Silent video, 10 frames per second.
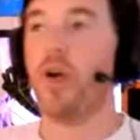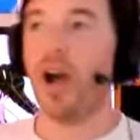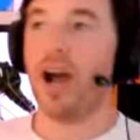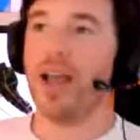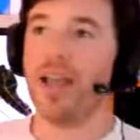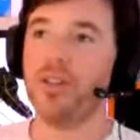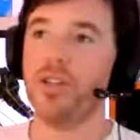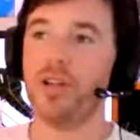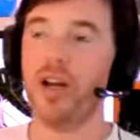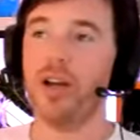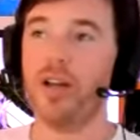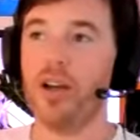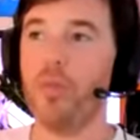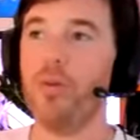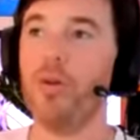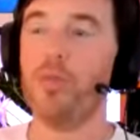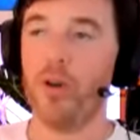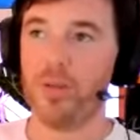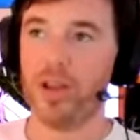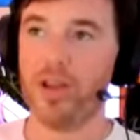I took a couple
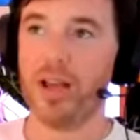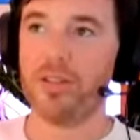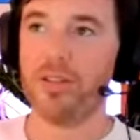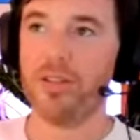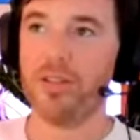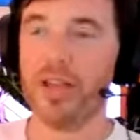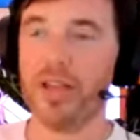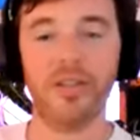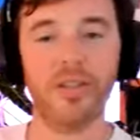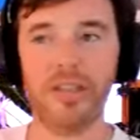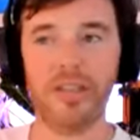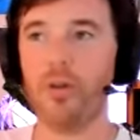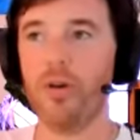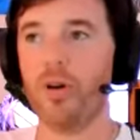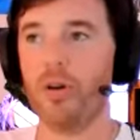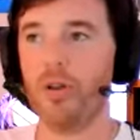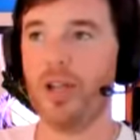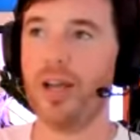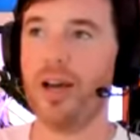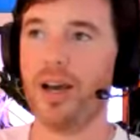programming classes like SQL
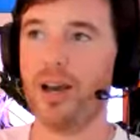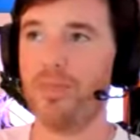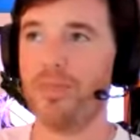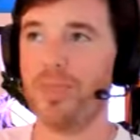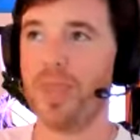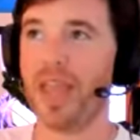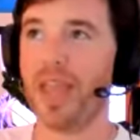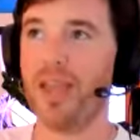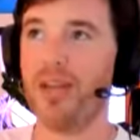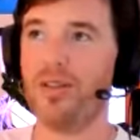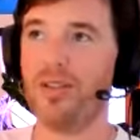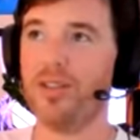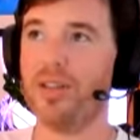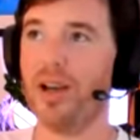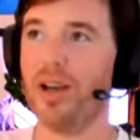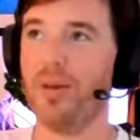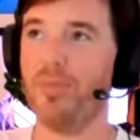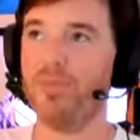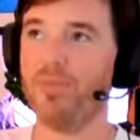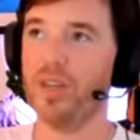and
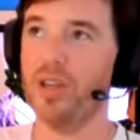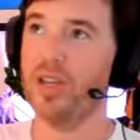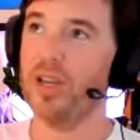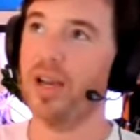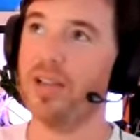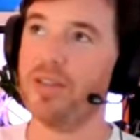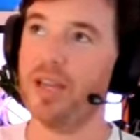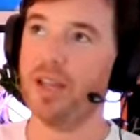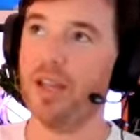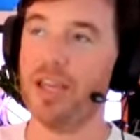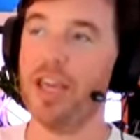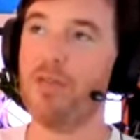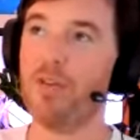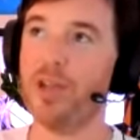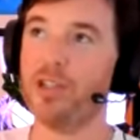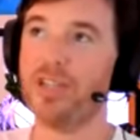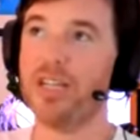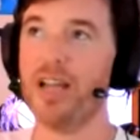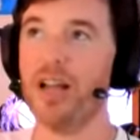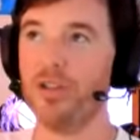I'd say like information
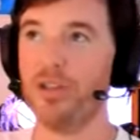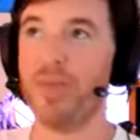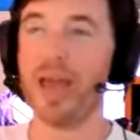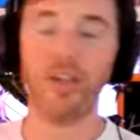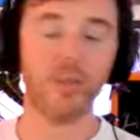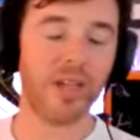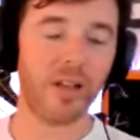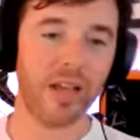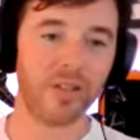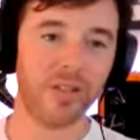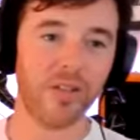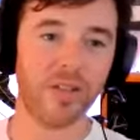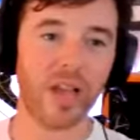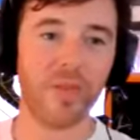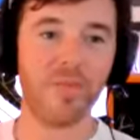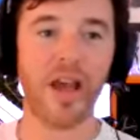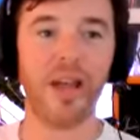technology management classes. I'm not